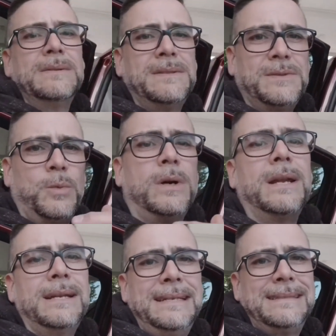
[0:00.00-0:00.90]
There's 1
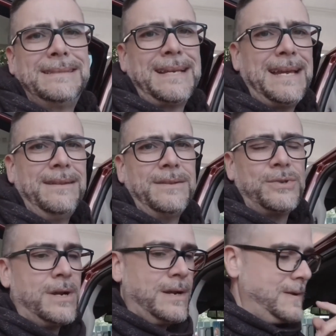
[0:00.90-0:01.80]
on each side of the
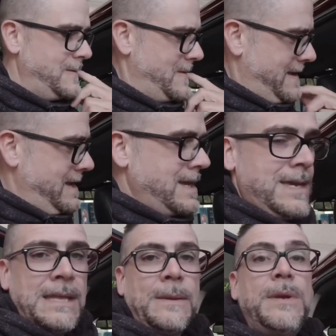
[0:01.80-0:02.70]
truck.
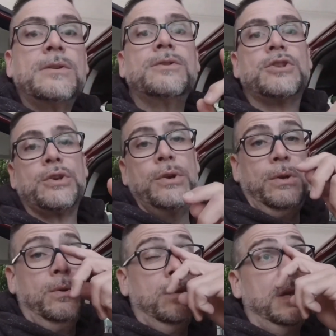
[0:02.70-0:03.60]
Let me also show
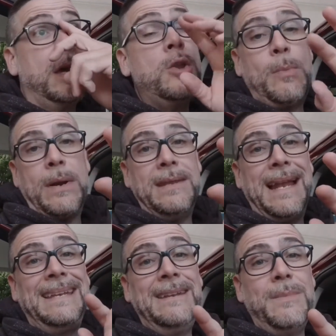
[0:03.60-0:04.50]
you the other part that I
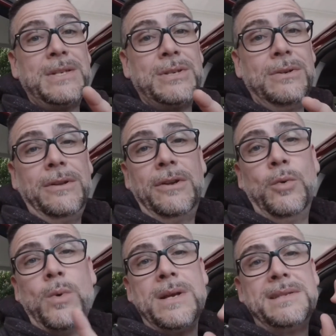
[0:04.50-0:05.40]
didn't mention earlier
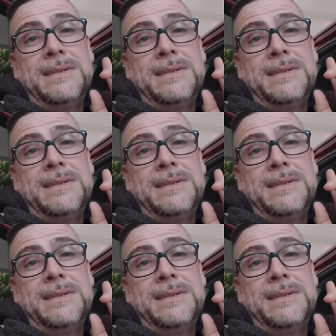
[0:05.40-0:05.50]
was